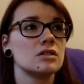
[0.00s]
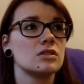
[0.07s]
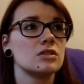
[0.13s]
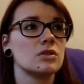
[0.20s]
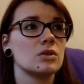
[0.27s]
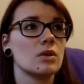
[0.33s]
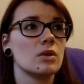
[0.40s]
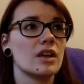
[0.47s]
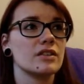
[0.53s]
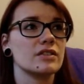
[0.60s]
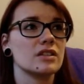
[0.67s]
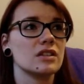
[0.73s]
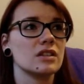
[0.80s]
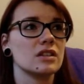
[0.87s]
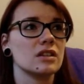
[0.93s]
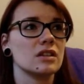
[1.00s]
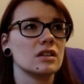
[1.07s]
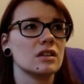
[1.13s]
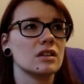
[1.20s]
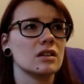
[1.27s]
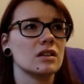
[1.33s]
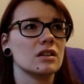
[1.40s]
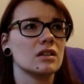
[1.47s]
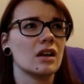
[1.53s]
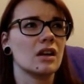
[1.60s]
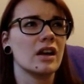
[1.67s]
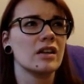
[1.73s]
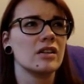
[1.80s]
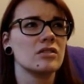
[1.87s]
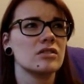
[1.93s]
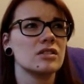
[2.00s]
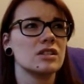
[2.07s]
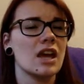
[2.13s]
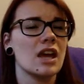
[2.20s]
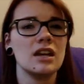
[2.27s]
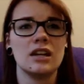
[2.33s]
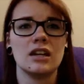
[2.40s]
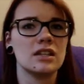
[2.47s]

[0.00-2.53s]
2009 or 10,